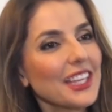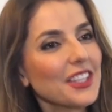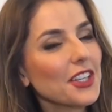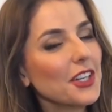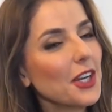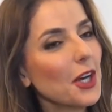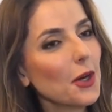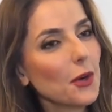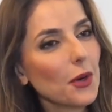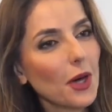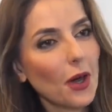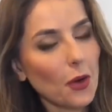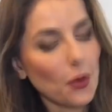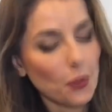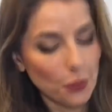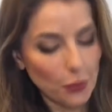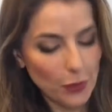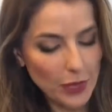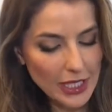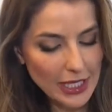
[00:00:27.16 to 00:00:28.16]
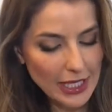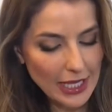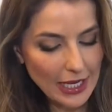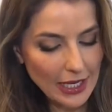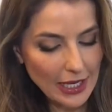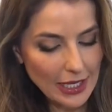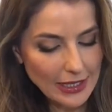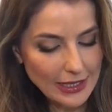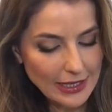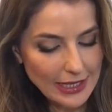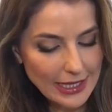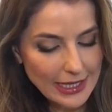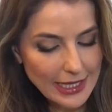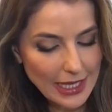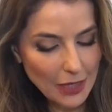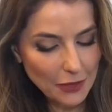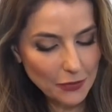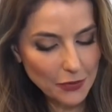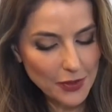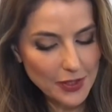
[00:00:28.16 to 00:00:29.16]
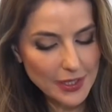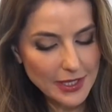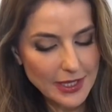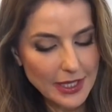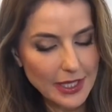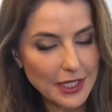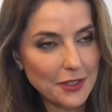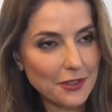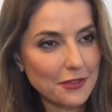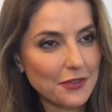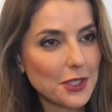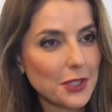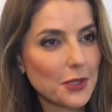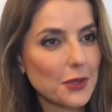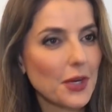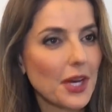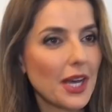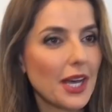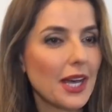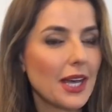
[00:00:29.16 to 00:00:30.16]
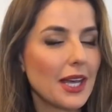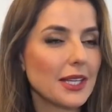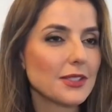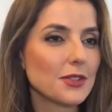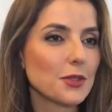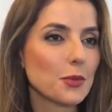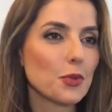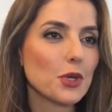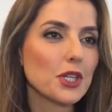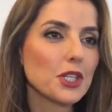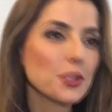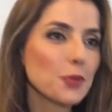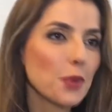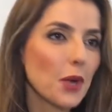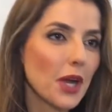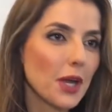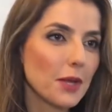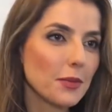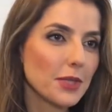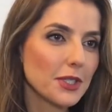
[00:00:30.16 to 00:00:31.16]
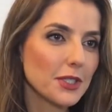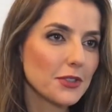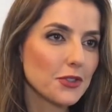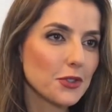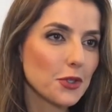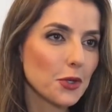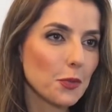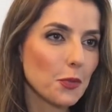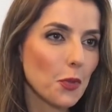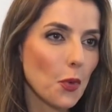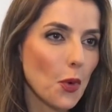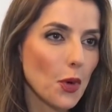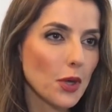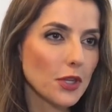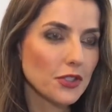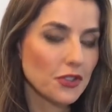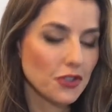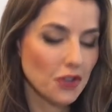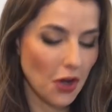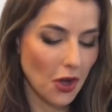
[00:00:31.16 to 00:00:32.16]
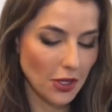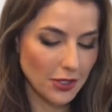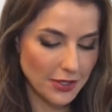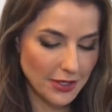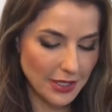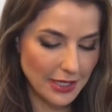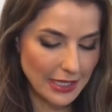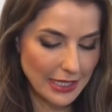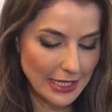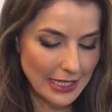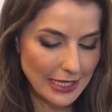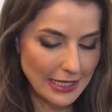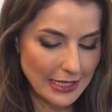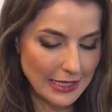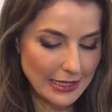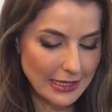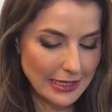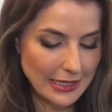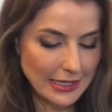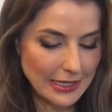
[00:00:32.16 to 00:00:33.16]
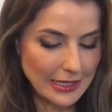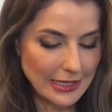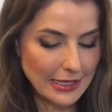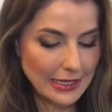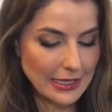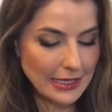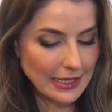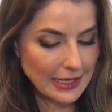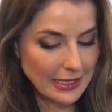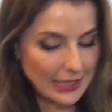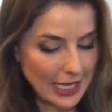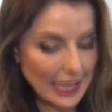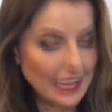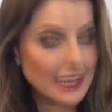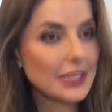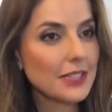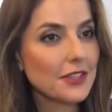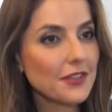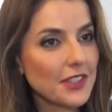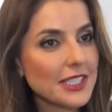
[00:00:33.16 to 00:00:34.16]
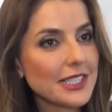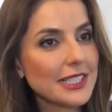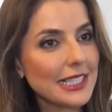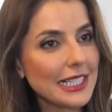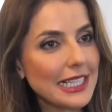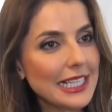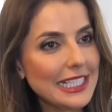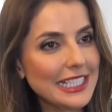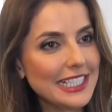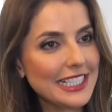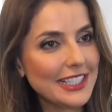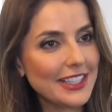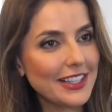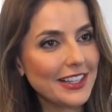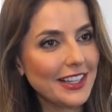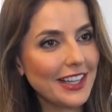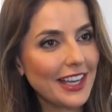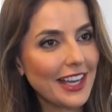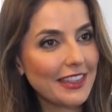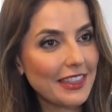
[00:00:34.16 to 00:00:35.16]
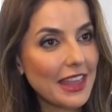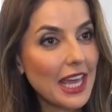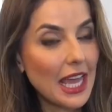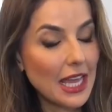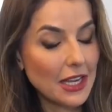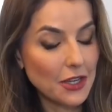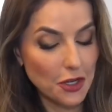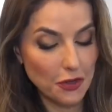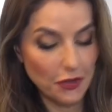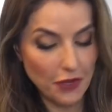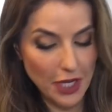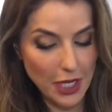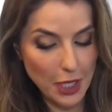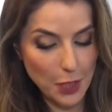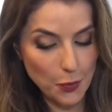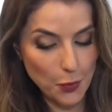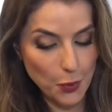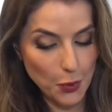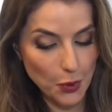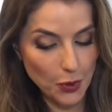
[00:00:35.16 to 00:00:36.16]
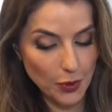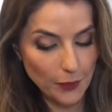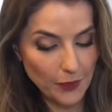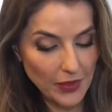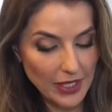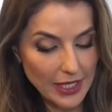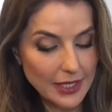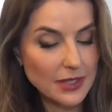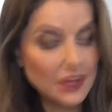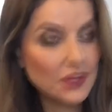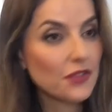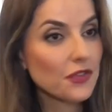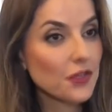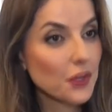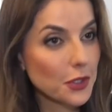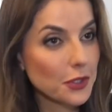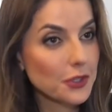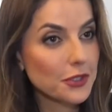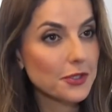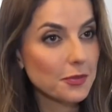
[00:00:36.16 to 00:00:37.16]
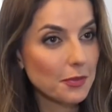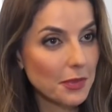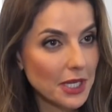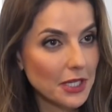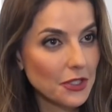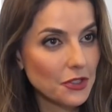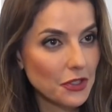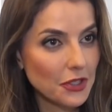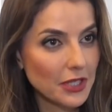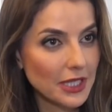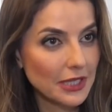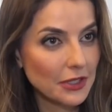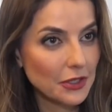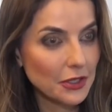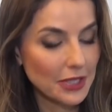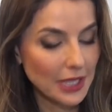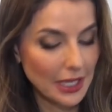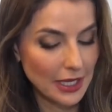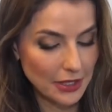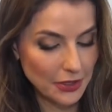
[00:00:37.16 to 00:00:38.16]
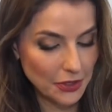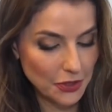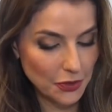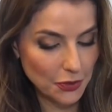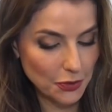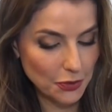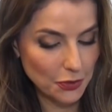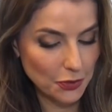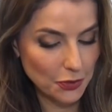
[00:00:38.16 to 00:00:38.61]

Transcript: You know, we sit down for this interview as British Prime Minister Boris Johnson is set to visit India at the end of April, his first major international